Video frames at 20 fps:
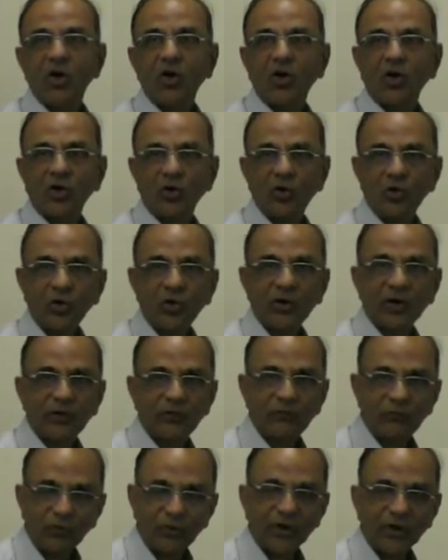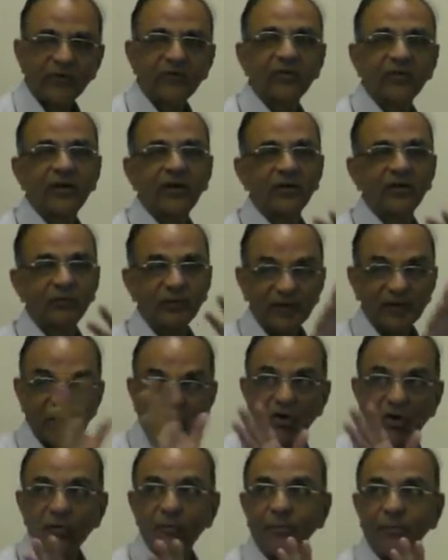or look at foot X-rays
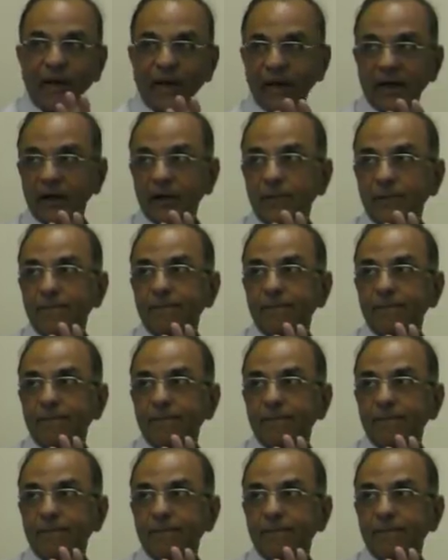without mag.